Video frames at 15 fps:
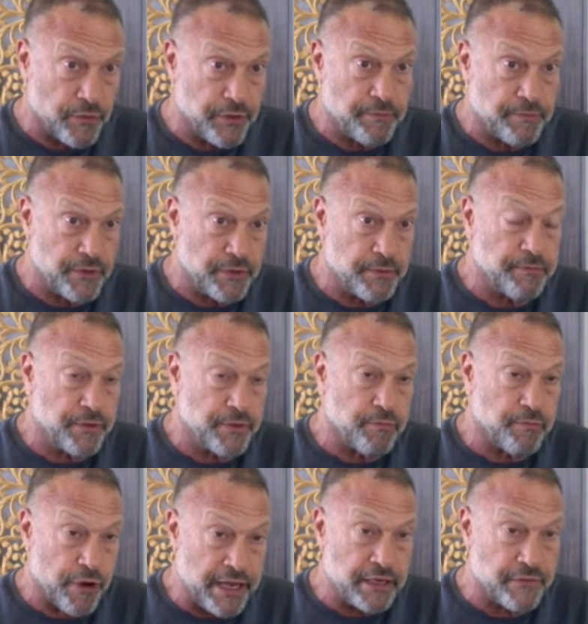brain of the
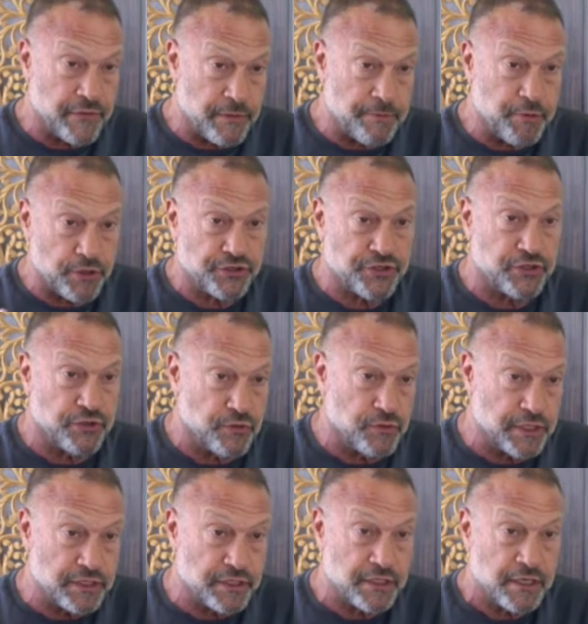person who is
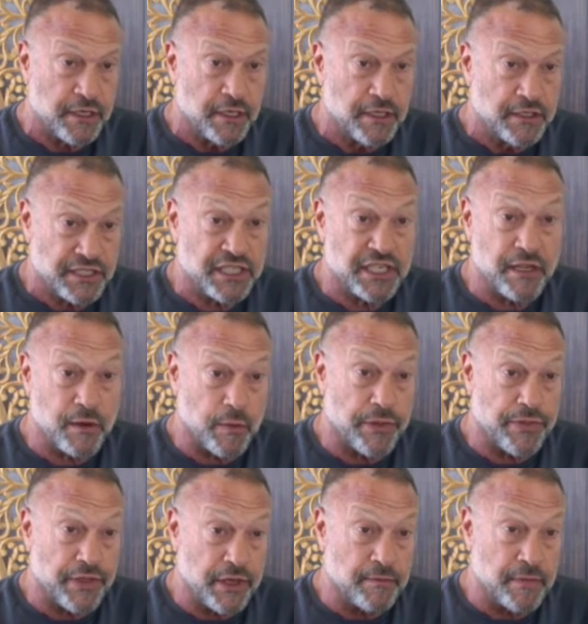sitting with them.
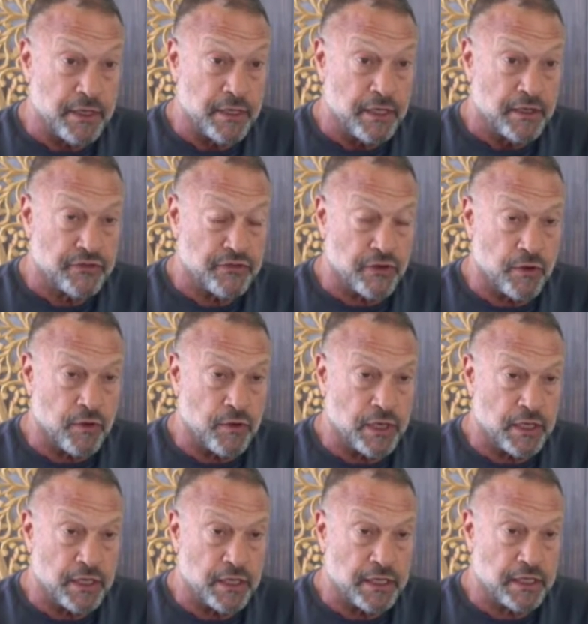So it's
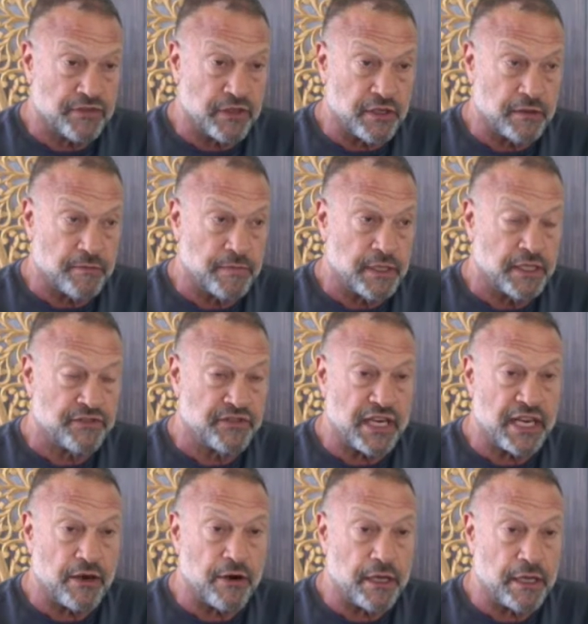an area
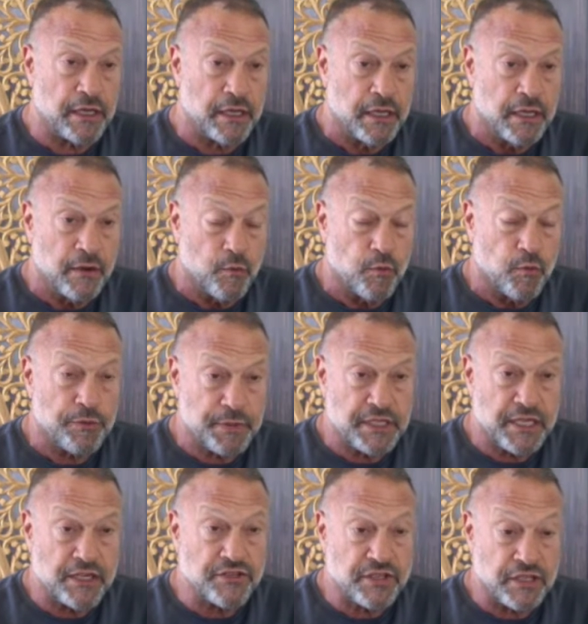with potentially
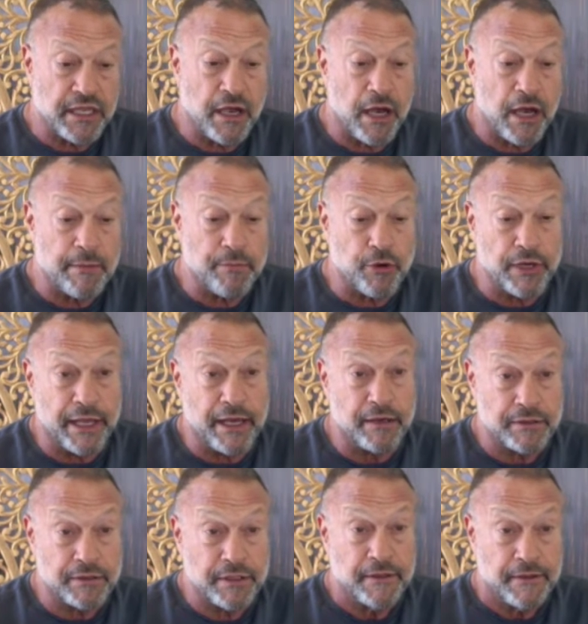high burnout.
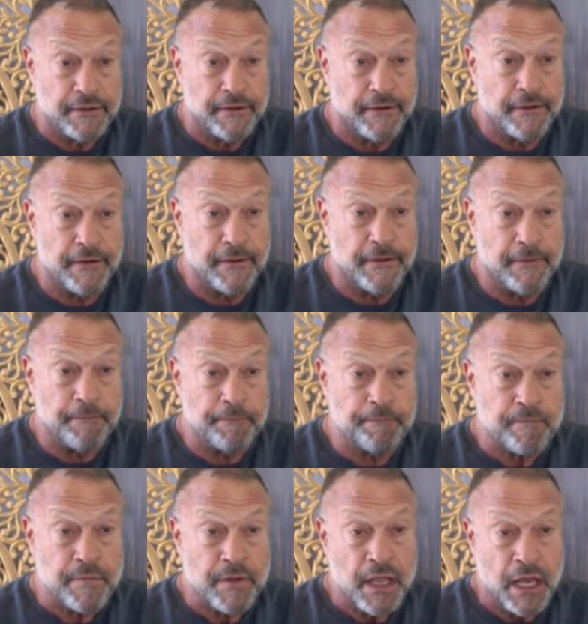
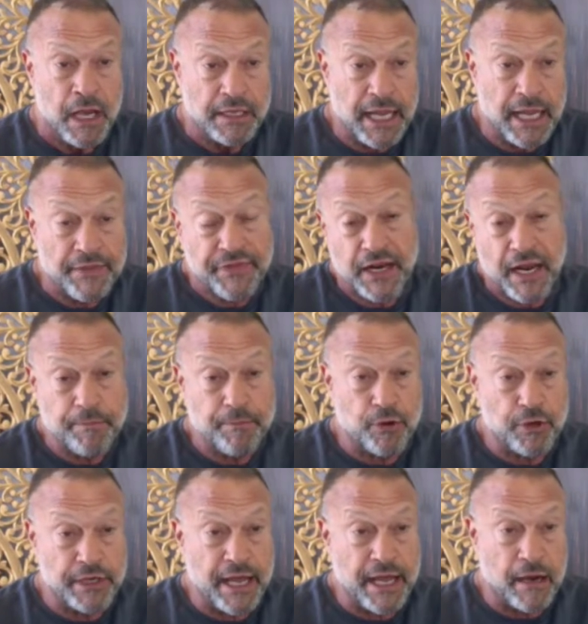Not that I burned out, but
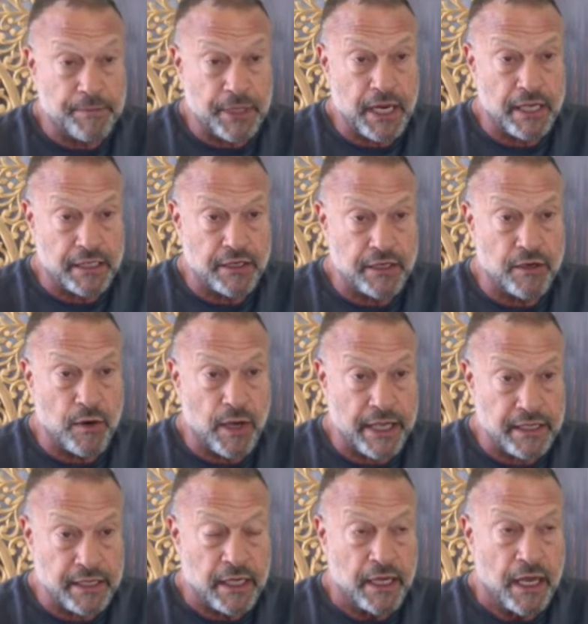
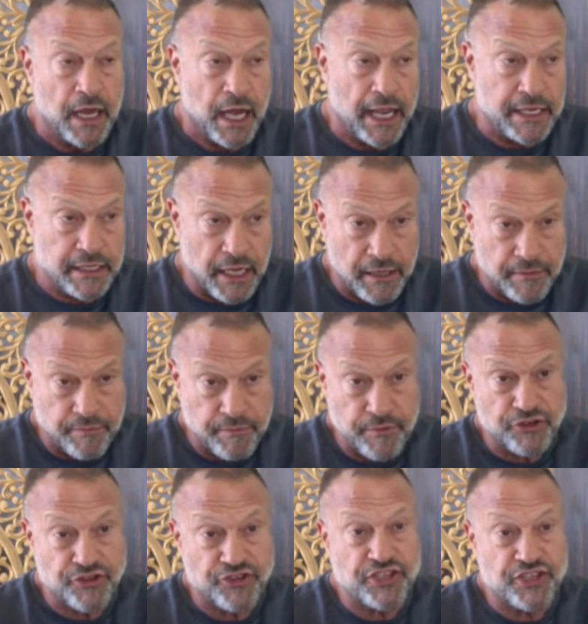the shift
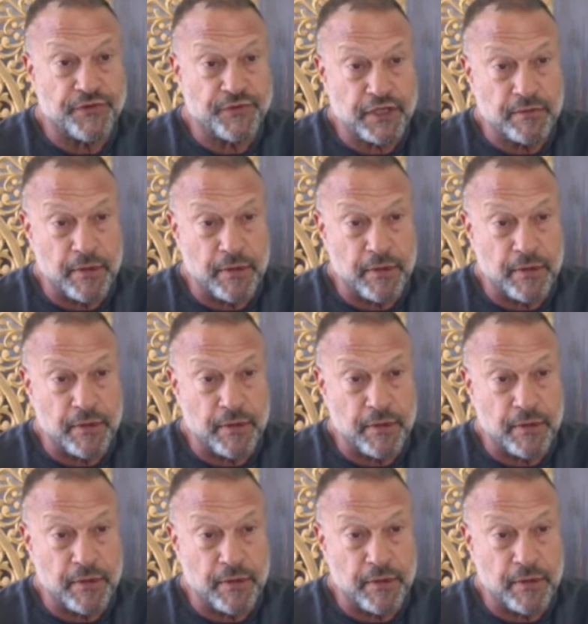in my